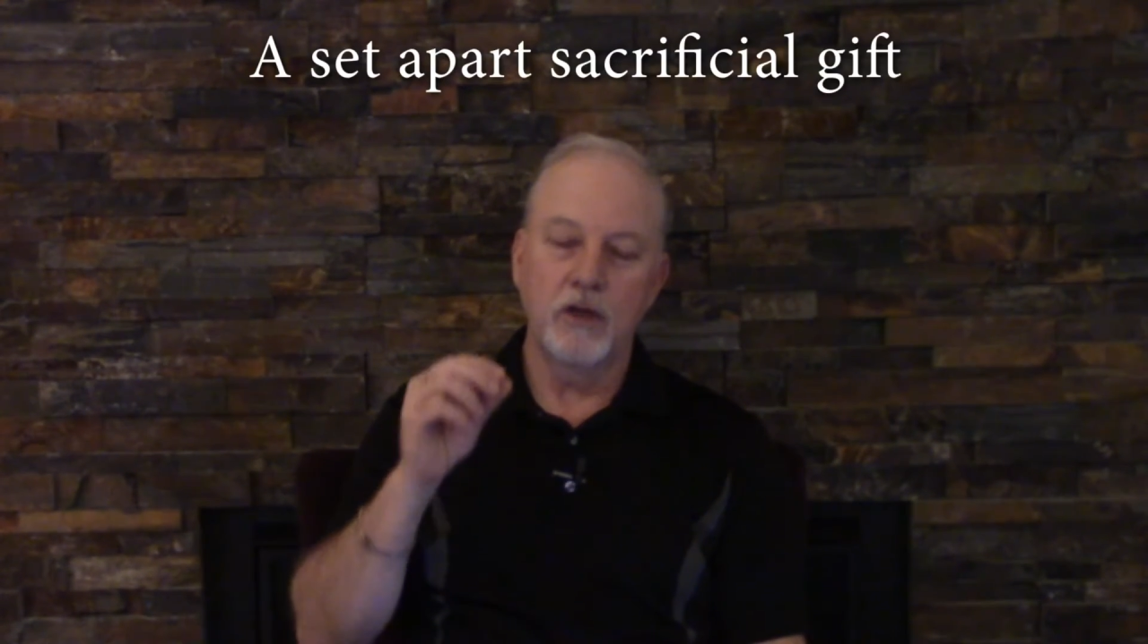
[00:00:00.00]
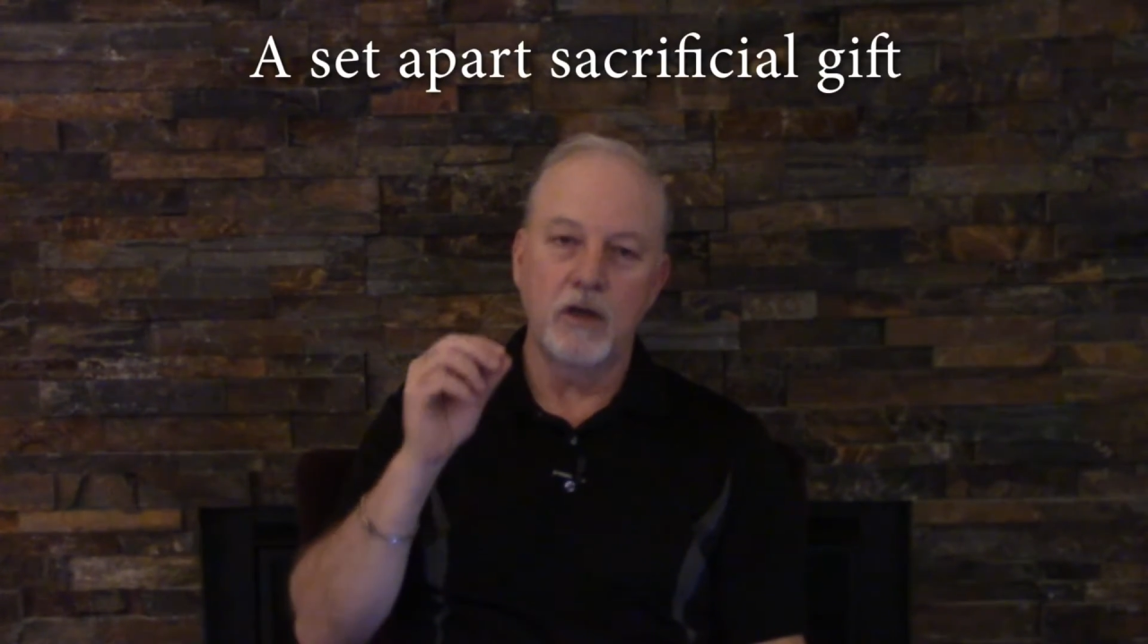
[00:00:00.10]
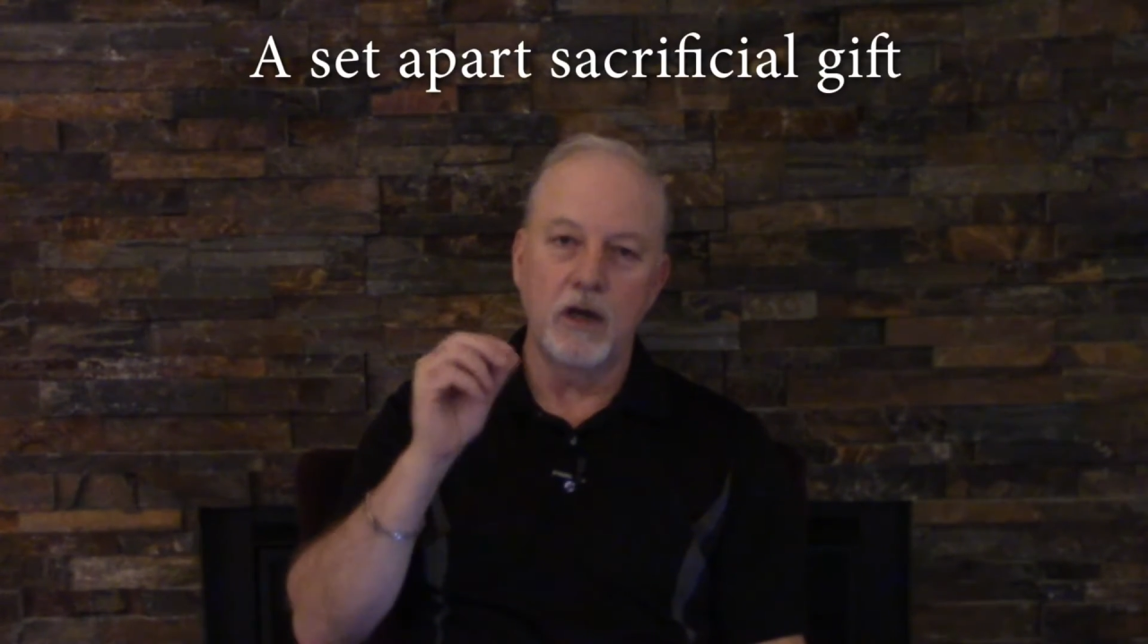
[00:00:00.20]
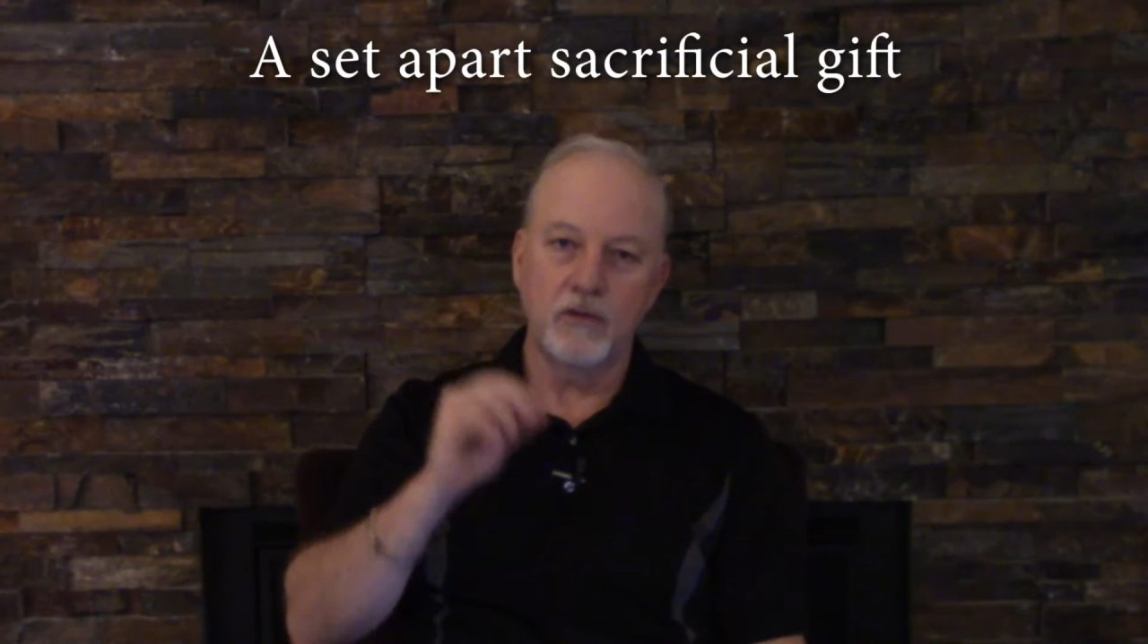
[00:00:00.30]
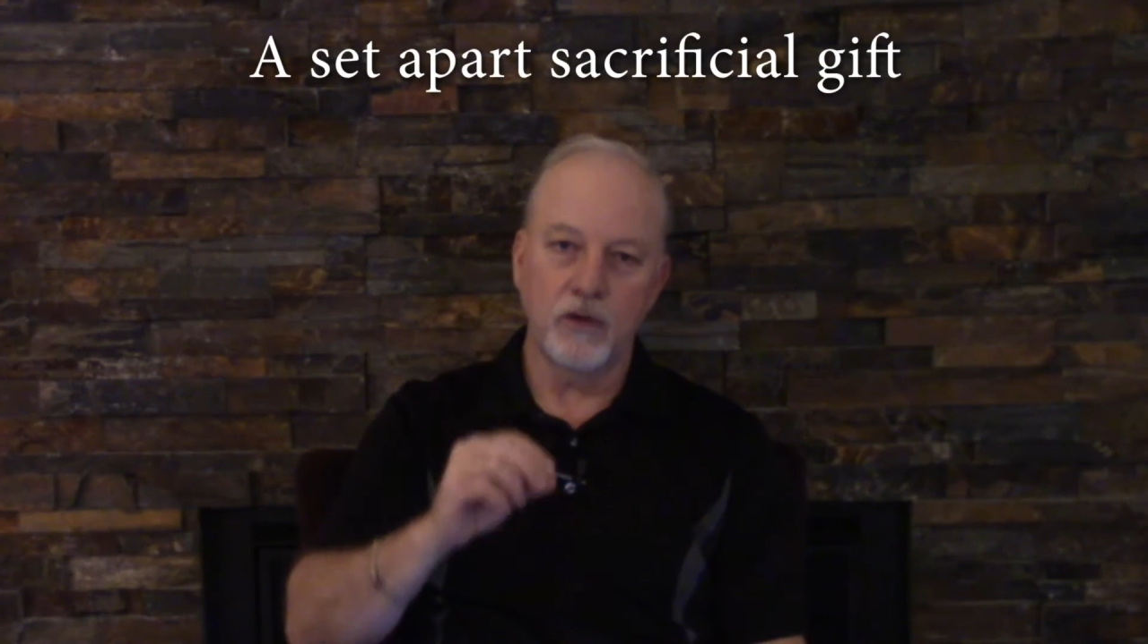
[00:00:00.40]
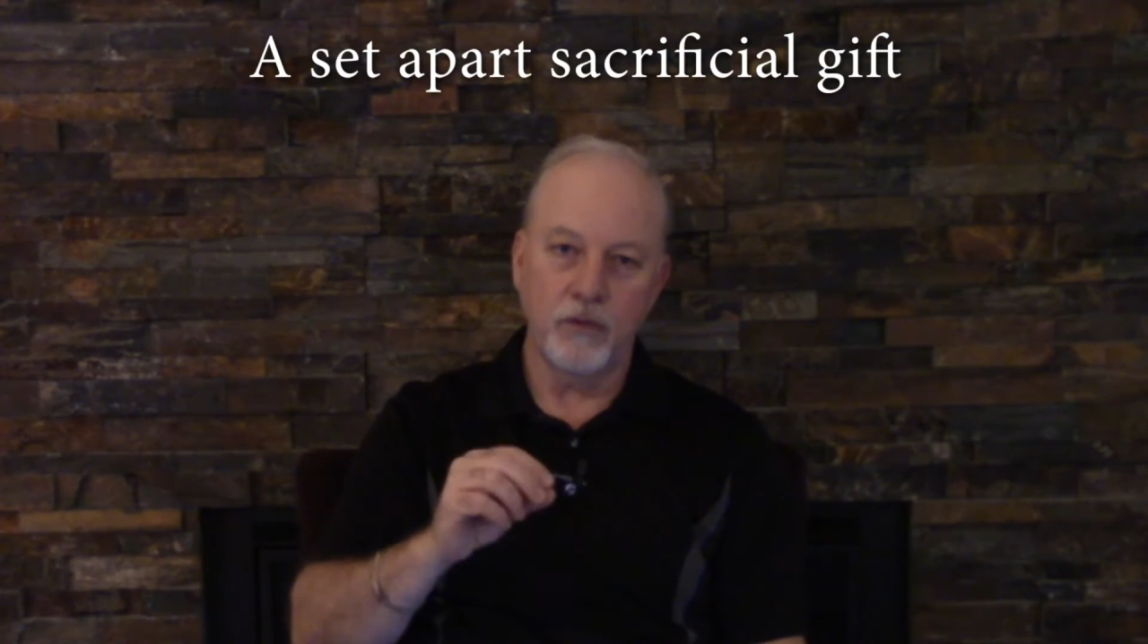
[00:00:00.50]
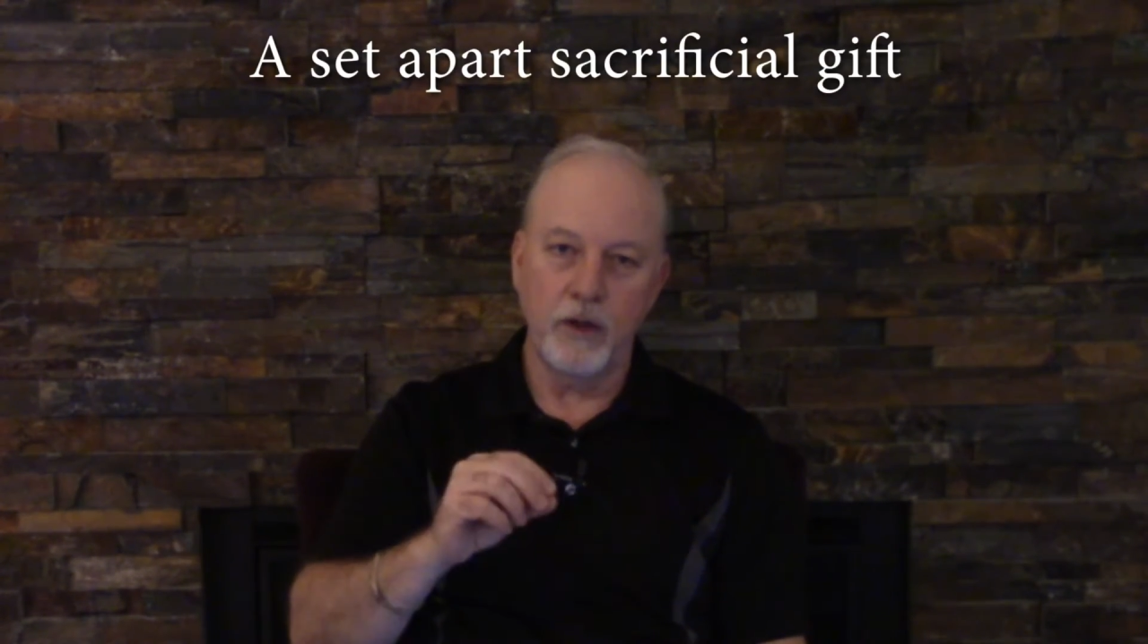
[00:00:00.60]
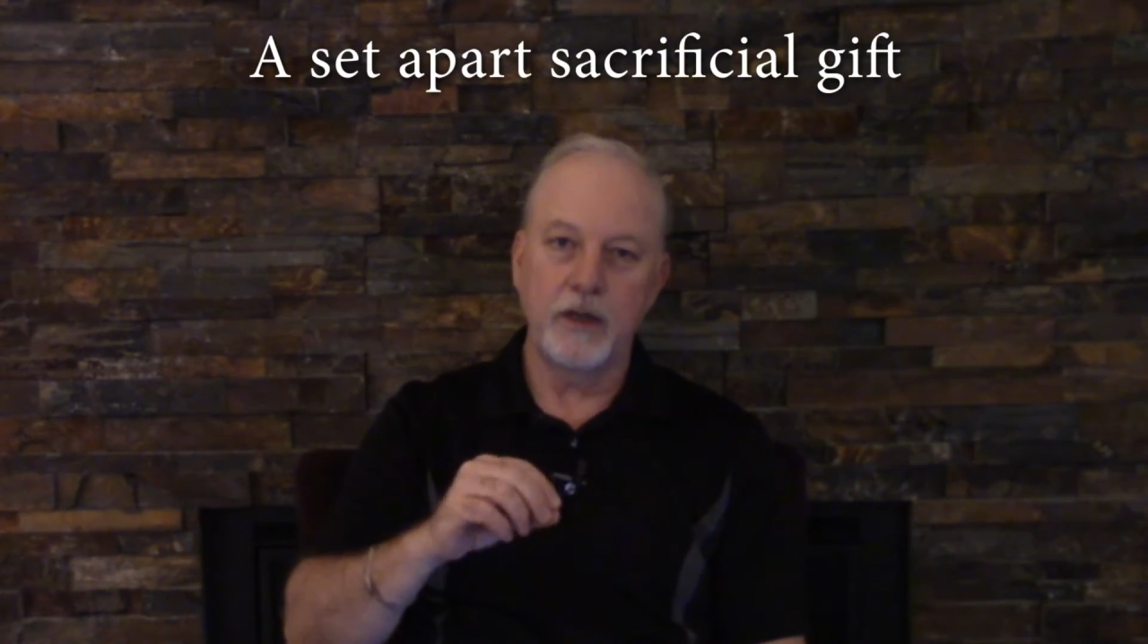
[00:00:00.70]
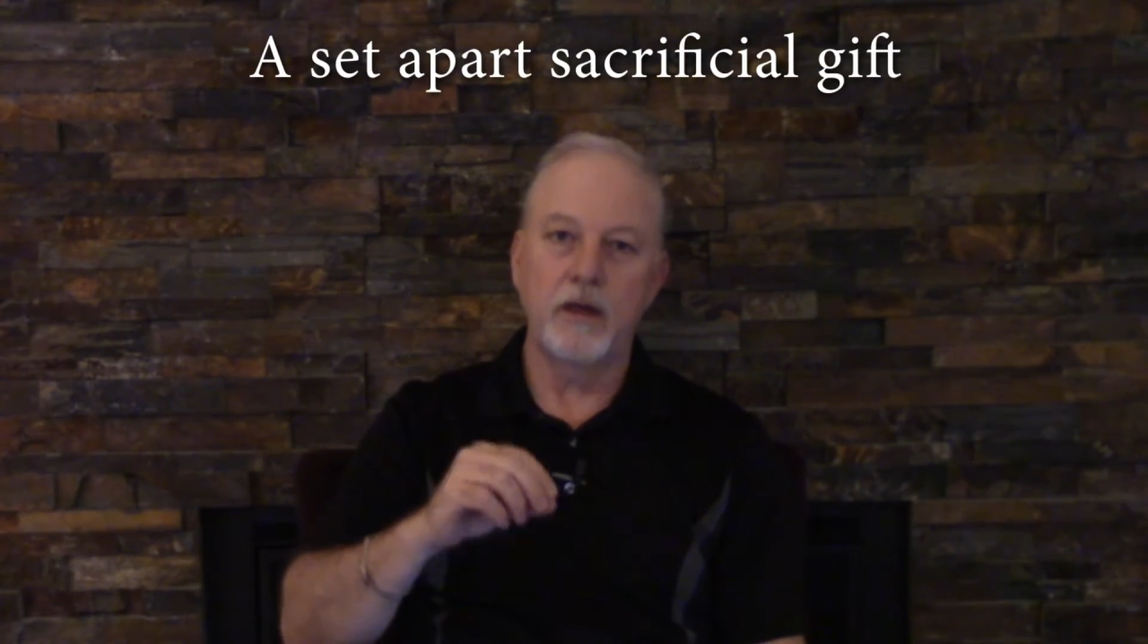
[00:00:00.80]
consecrated